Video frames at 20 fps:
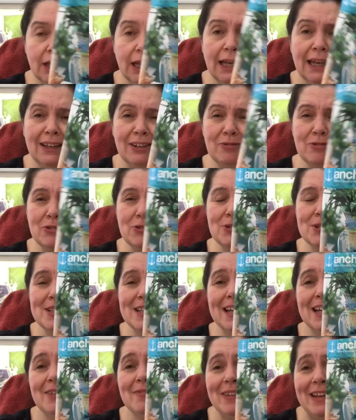And of course,
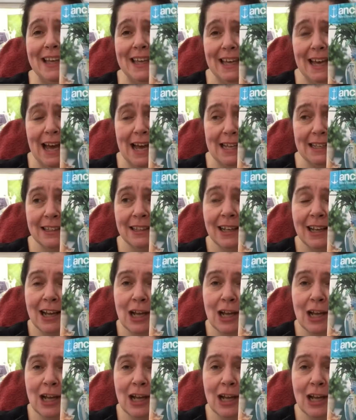I have a cat.